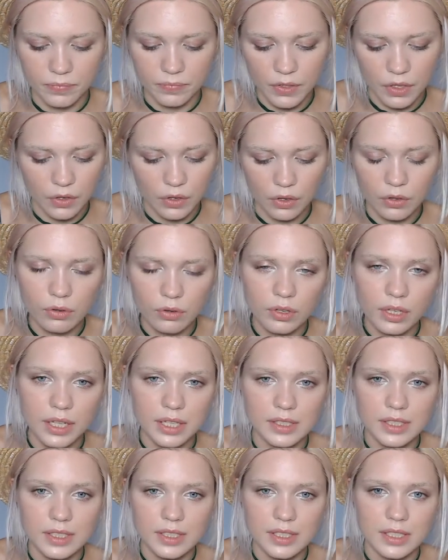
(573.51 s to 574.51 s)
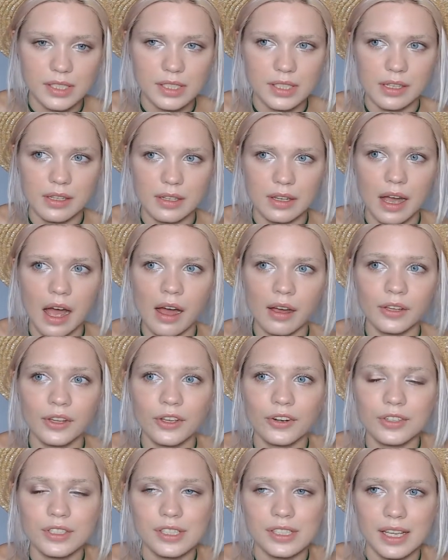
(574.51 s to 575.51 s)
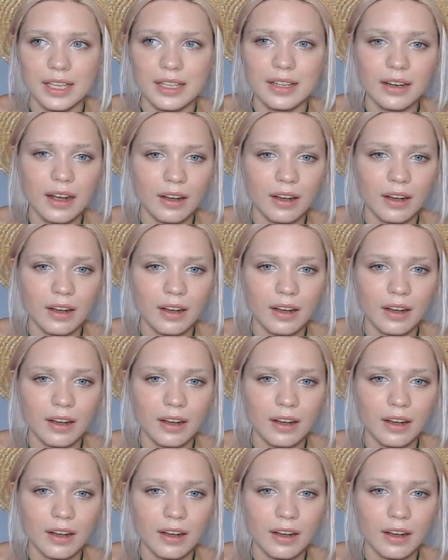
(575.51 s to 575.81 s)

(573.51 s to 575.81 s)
you know it is uh, your skin